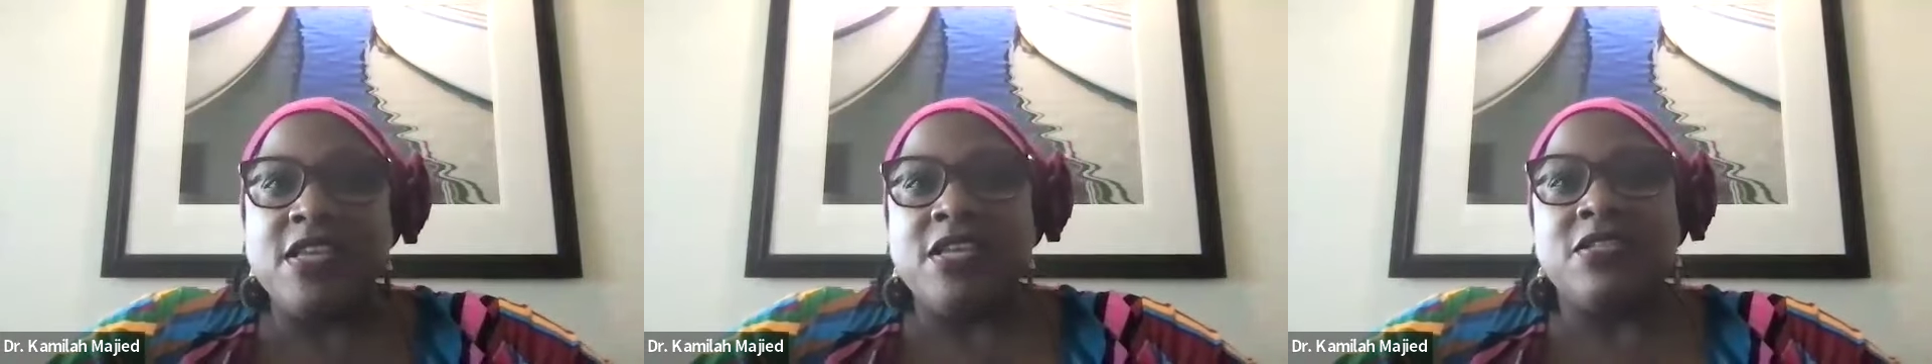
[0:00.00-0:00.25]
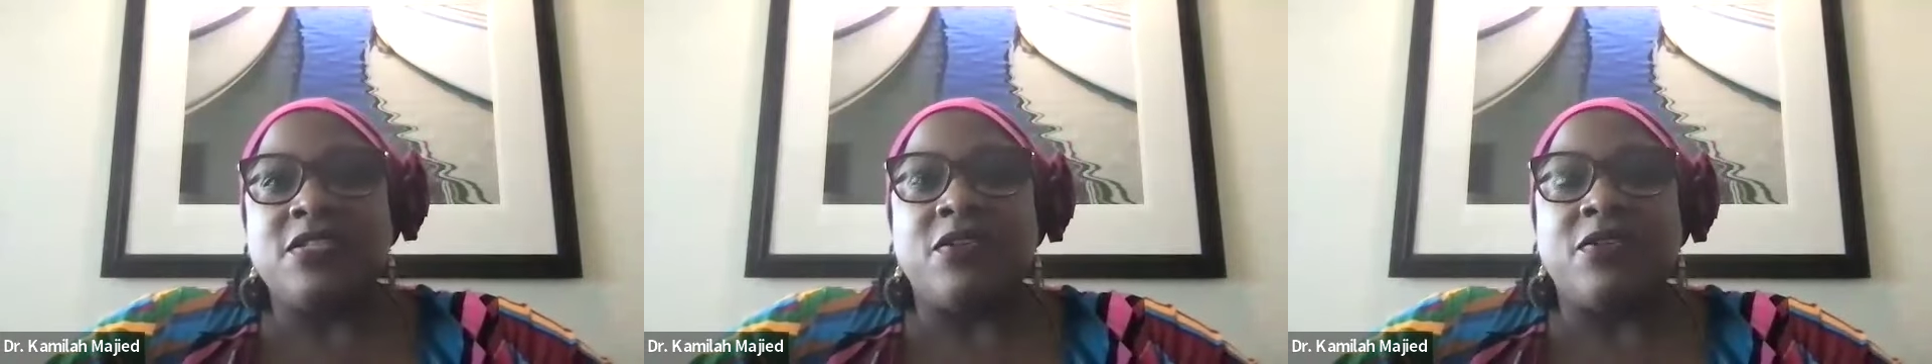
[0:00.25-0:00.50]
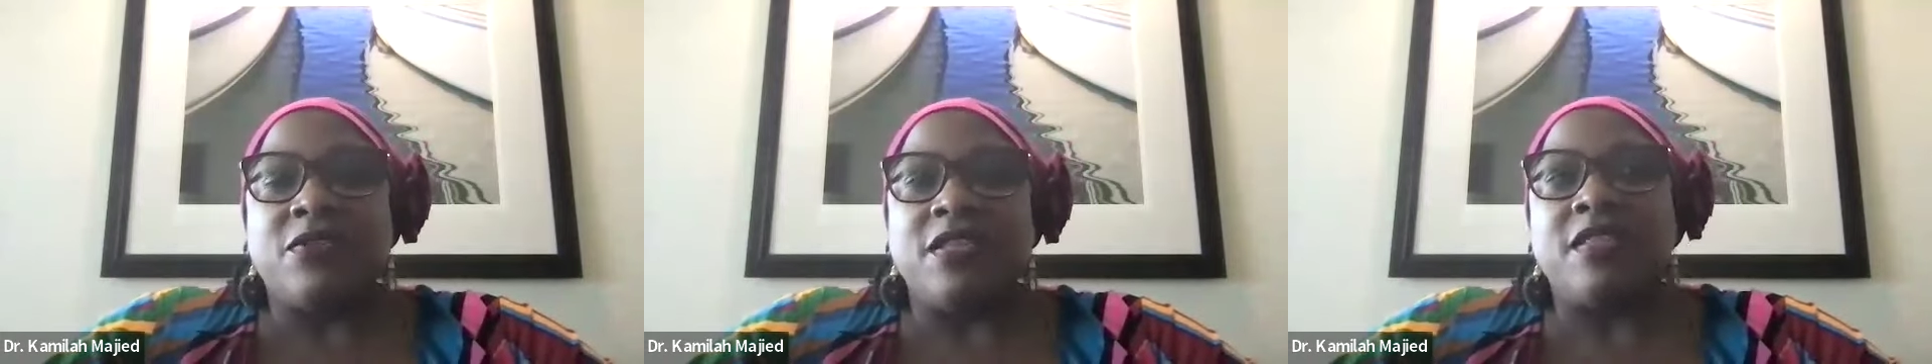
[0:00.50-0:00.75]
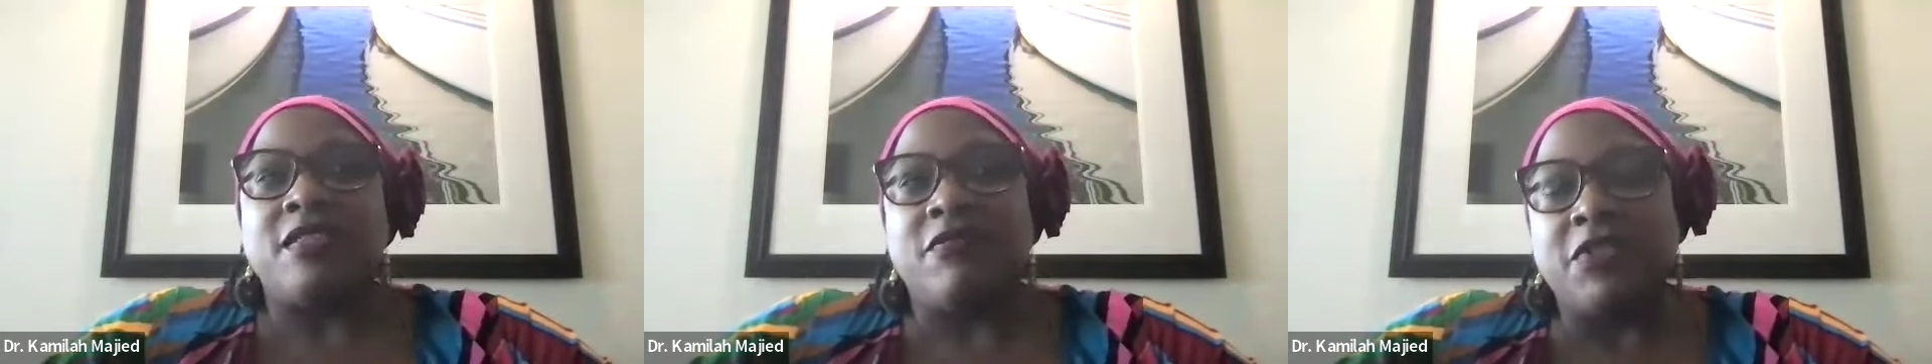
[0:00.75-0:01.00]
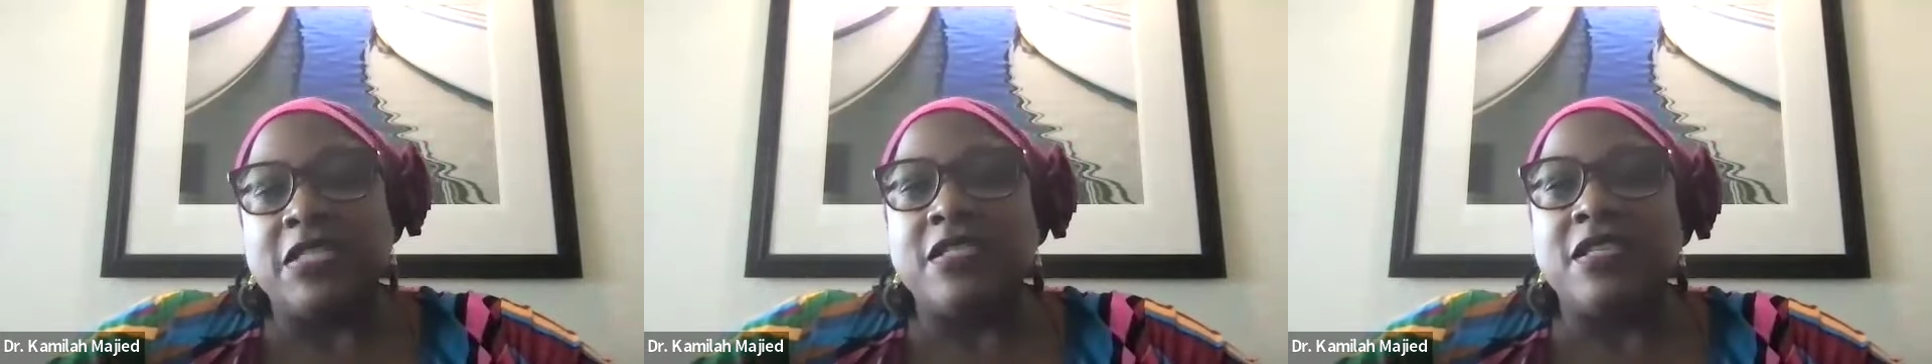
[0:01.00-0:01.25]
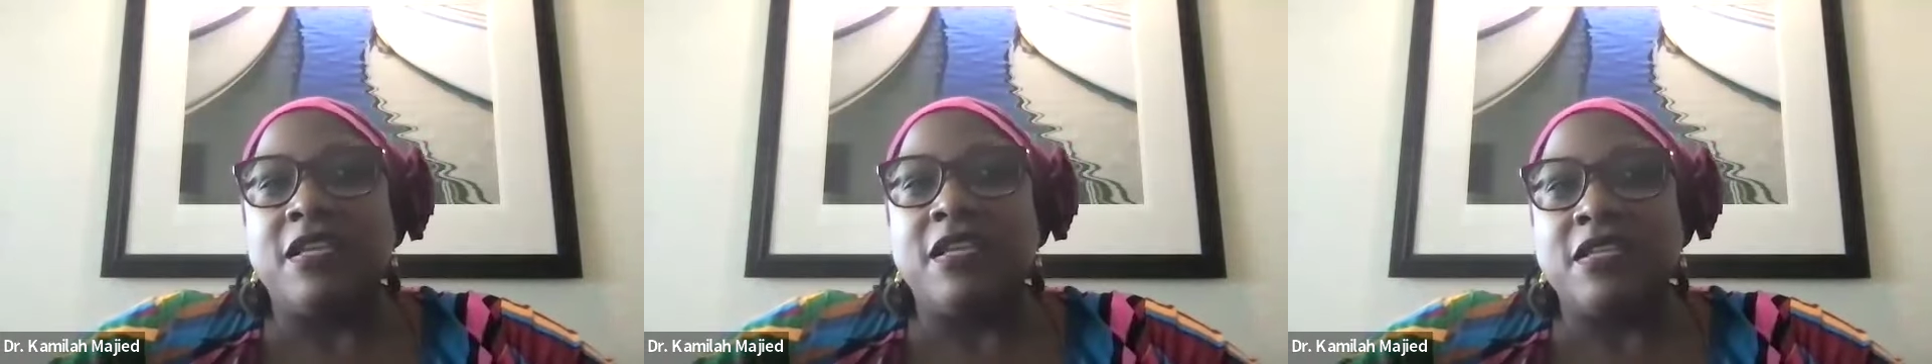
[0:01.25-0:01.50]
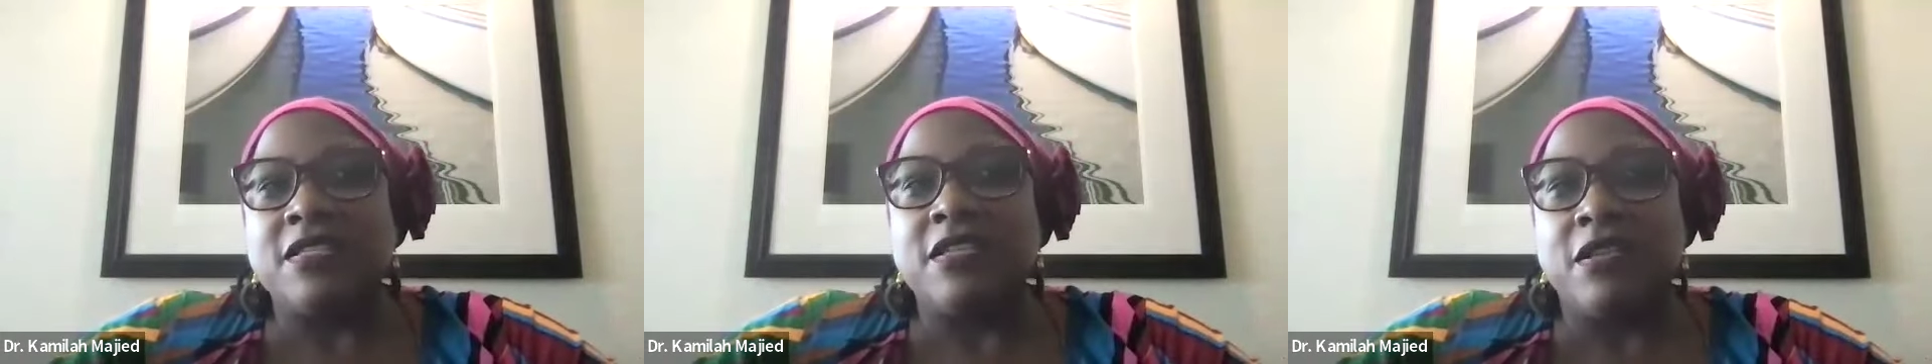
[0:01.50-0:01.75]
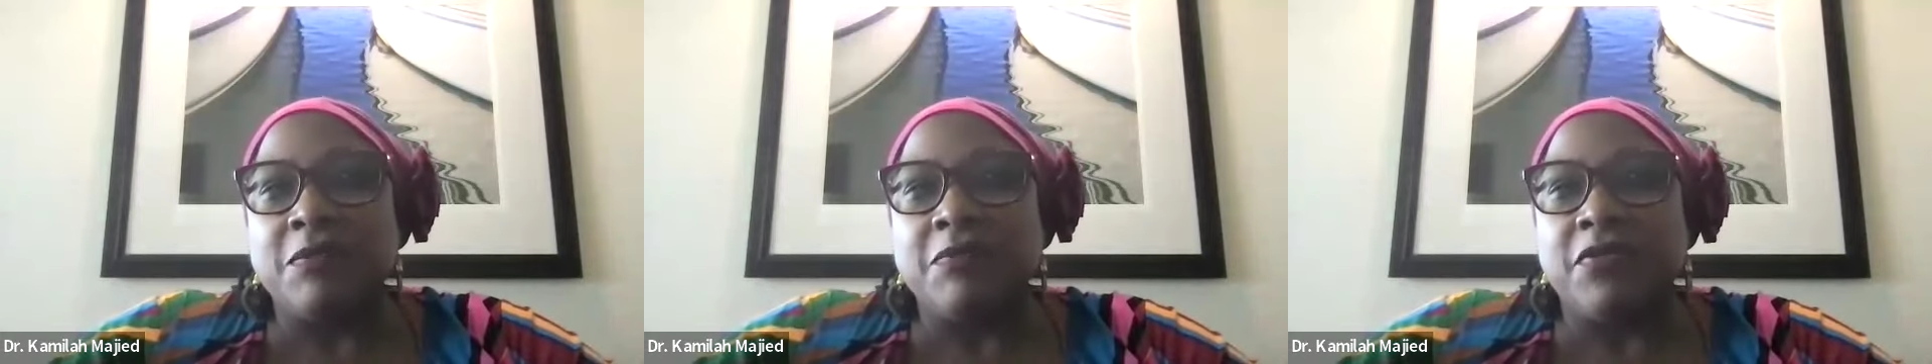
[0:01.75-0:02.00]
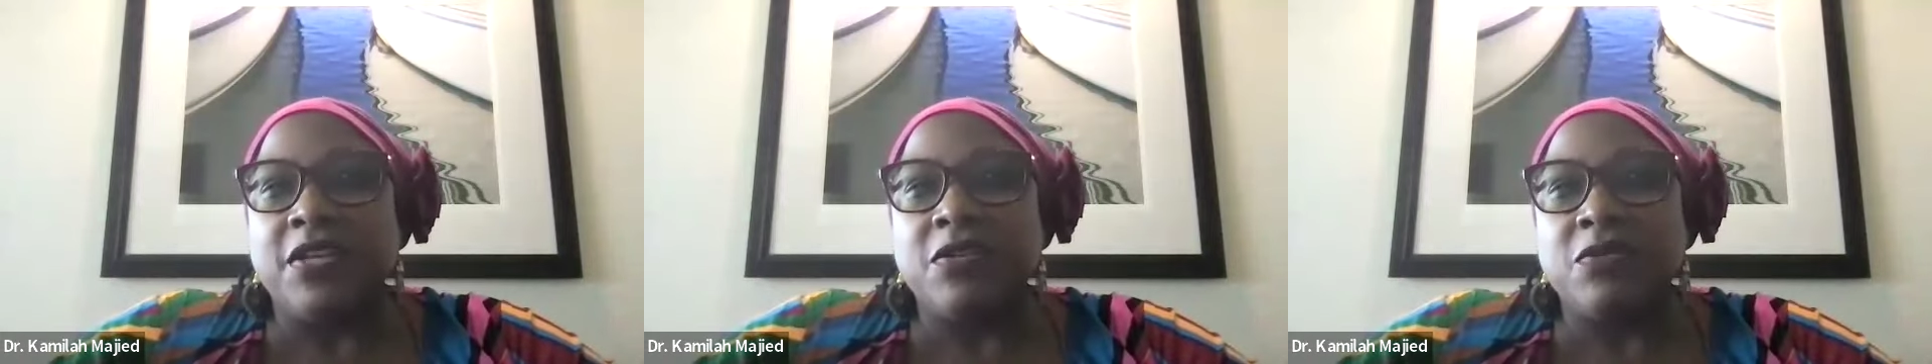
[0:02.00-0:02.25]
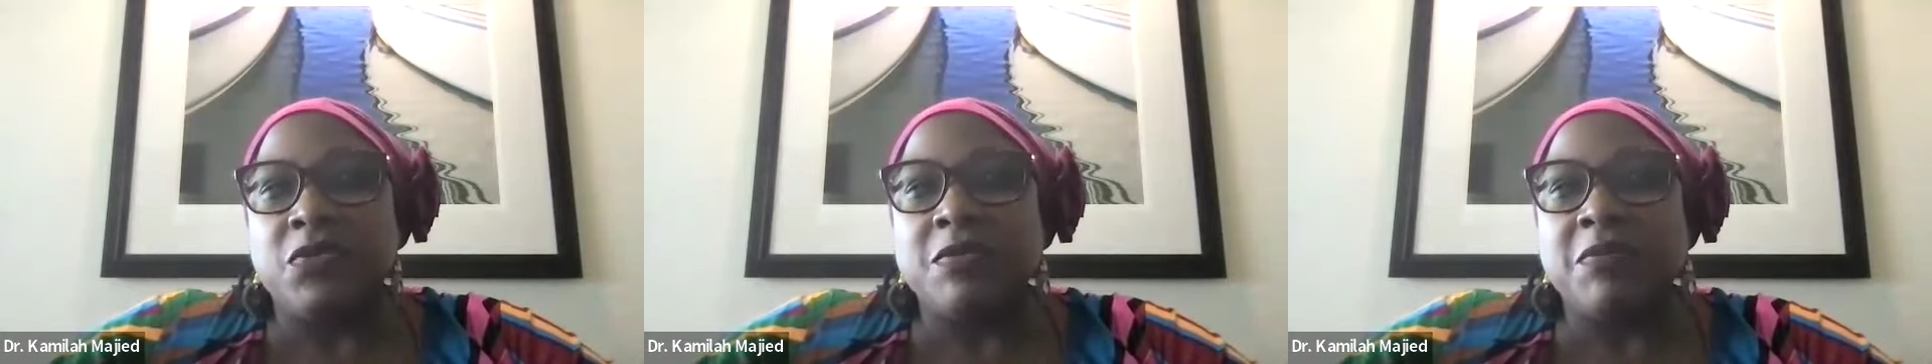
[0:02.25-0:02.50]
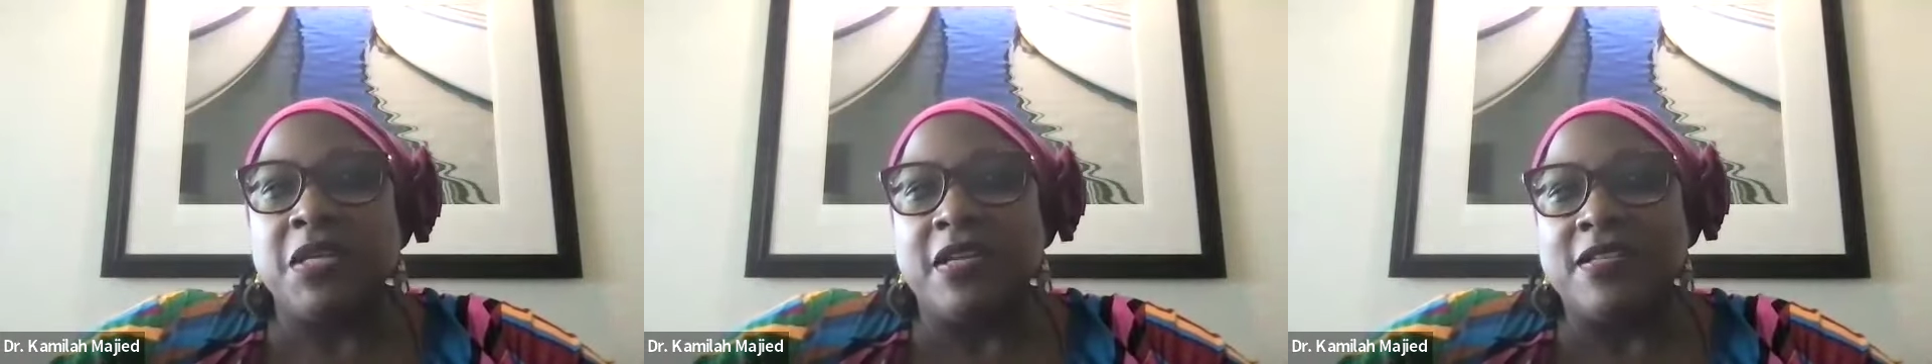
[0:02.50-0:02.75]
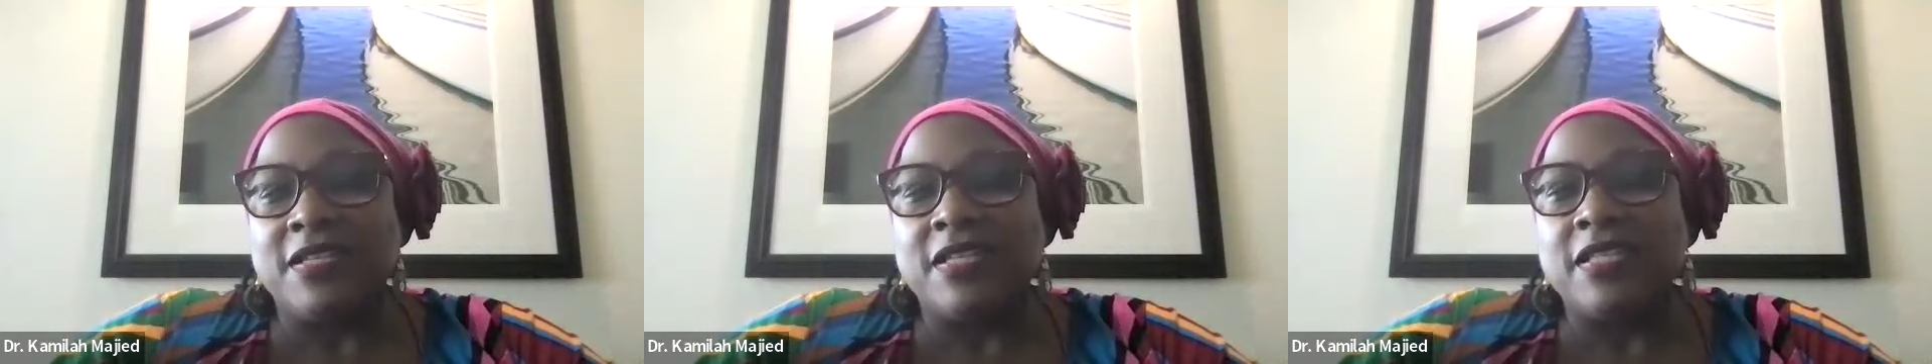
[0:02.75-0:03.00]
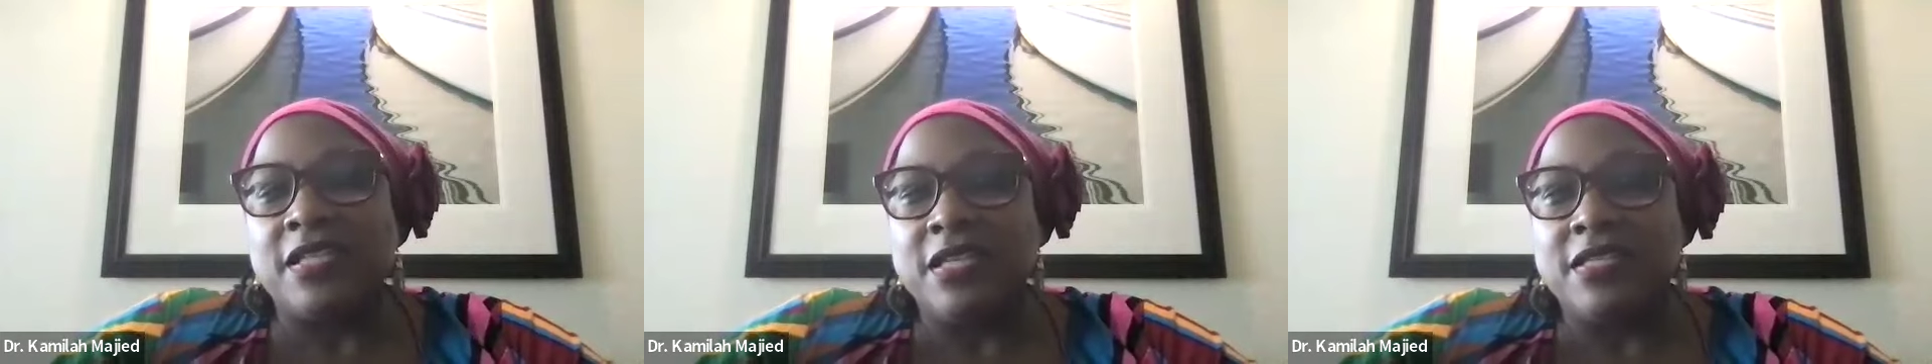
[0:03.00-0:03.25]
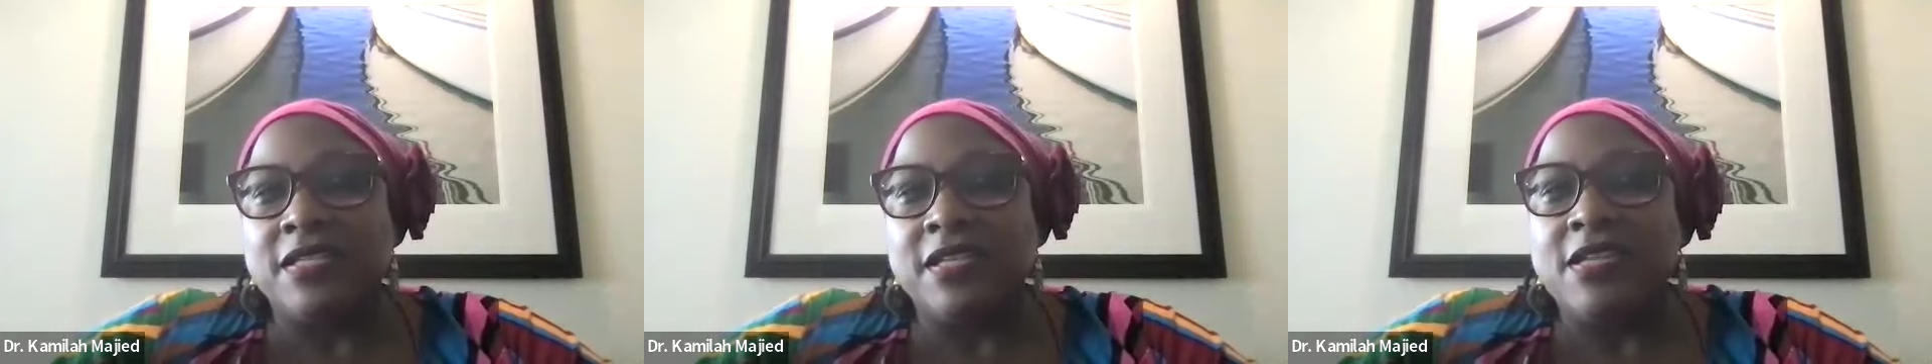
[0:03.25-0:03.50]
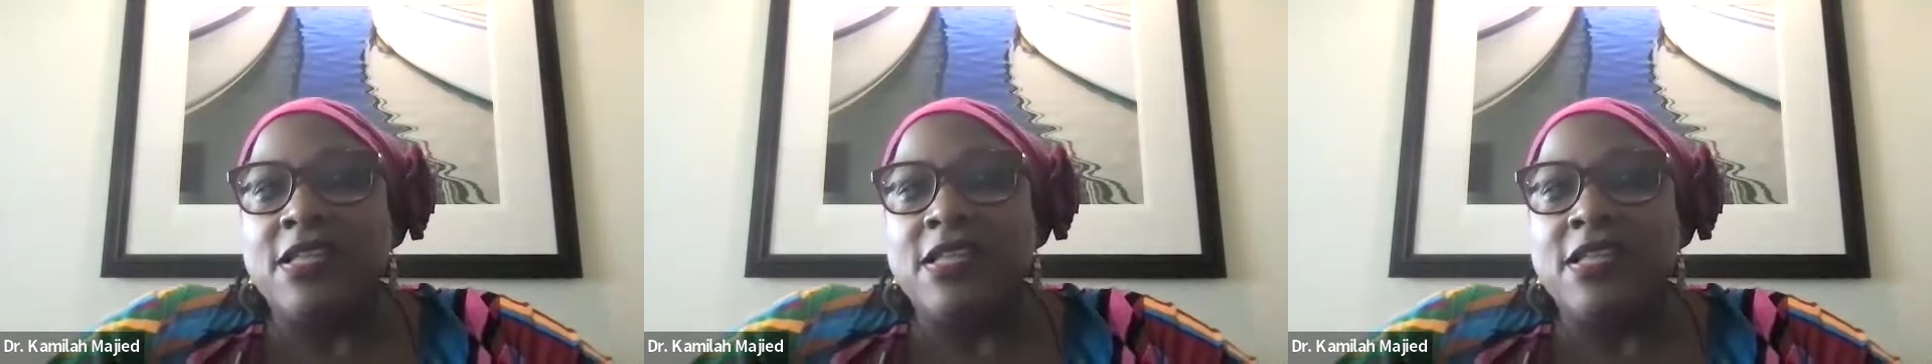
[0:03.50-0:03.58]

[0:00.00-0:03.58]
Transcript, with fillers: So that the reason that it's celebrated was because at least